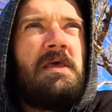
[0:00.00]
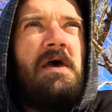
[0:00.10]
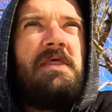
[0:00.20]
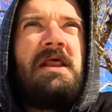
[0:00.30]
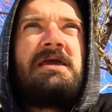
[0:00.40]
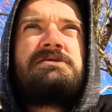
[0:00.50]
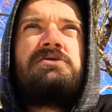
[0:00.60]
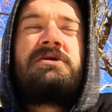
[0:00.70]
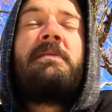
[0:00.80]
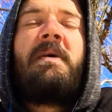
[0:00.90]
And then I get to
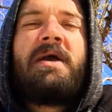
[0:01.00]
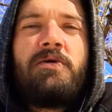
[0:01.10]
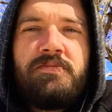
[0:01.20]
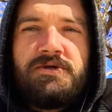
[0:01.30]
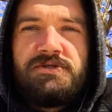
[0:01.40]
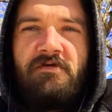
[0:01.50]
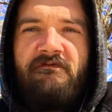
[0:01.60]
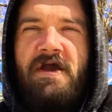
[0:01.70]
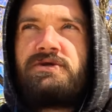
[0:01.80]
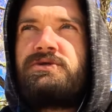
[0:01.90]
look at my own personal
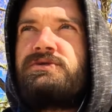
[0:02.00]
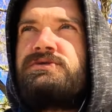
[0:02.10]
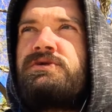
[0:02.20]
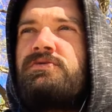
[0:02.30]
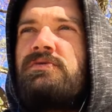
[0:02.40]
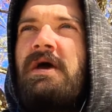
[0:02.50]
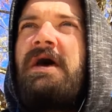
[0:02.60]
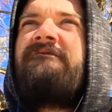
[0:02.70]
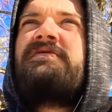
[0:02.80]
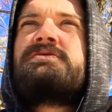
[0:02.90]
fractures too,
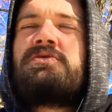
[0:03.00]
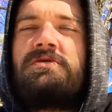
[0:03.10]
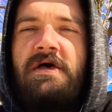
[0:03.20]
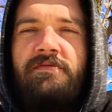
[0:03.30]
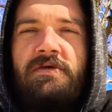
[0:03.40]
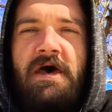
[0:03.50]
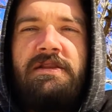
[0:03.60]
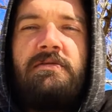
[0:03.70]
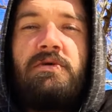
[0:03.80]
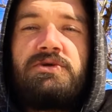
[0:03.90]
at a physical level, at
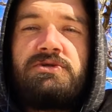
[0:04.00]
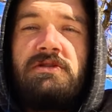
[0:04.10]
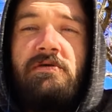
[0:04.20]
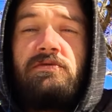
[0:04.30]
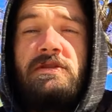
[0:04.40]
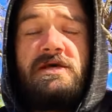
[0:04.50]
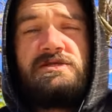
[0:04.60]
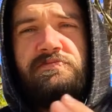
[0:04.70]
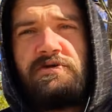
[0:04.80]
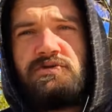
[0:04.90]
an emotional level, and at a
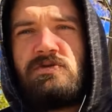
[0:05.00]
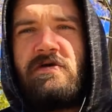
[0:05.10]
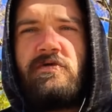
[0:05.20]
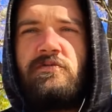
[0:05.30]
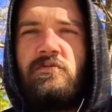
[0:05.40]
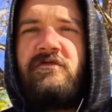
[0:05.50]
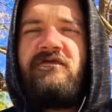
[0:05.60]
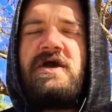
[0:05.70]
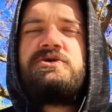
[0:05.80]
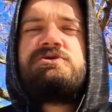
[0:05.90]
spiritual level. What
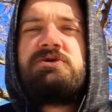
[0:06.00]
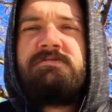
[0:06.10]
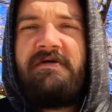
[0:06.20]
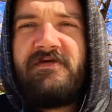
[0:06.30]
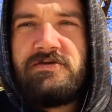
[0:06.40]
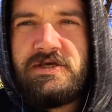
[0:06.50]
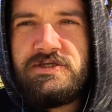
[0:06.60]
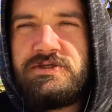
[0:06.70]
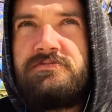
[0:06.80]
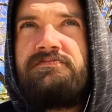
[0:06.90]
fractures are in my
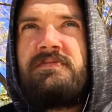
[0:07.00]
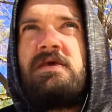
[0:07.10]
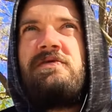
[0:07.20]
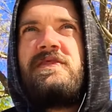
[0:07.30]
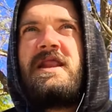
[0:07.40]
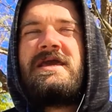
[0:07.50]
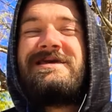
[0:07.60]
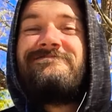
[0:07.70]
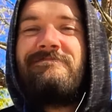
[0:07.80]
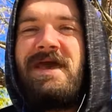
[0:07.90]
foundation that I
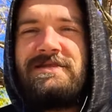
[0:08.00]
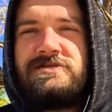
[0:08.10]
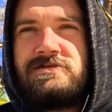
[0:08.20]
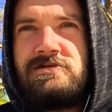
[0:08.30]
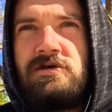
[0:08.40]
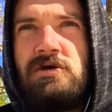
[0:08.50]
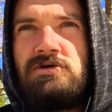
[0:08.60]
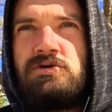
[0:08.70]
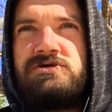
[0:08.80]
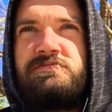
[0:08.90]
can mend
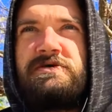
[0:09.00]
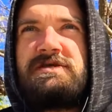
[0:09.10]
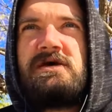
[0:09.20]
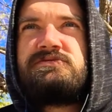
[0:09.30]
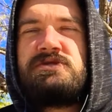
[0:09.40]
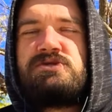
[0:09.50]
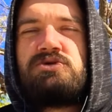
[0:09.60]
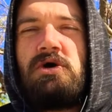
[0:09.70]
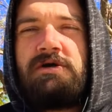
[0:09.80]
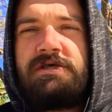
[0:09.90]
towards building out the
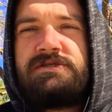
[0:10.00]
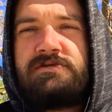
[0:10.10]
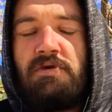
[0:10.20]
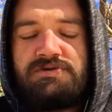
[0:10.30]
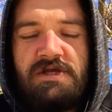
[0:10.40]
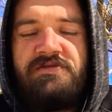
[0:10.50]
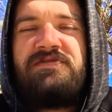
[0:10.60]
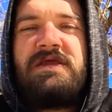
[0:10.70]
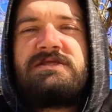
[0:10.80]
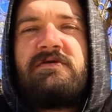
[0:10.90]
strongest, most
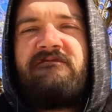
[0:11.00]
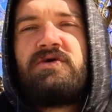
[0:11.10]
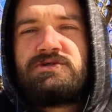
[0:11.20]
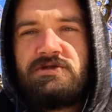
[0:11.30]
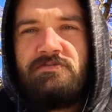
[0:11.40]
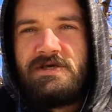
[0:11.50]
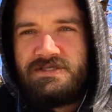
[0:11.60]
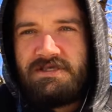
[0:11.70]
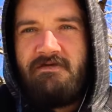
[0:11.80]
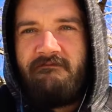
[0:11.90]
authentic version of
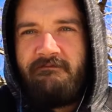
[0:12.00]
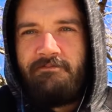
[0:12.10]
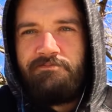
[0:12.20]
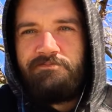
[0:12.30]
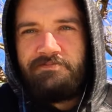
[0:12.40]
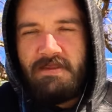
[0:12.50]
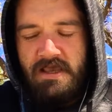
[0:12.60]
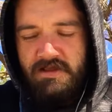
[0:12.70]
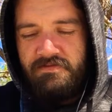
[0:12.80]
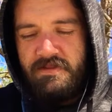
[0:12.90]
myself
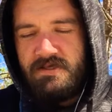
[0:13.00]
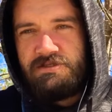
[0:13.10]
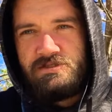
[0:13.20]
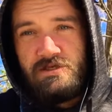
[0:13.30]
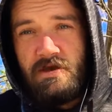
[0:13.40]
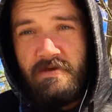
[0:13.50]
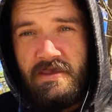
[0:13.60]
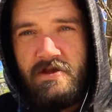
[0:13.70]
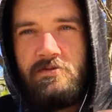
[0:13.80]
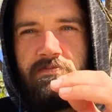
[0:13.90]
in this
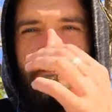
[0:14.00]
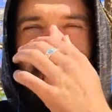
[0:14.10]
coming year?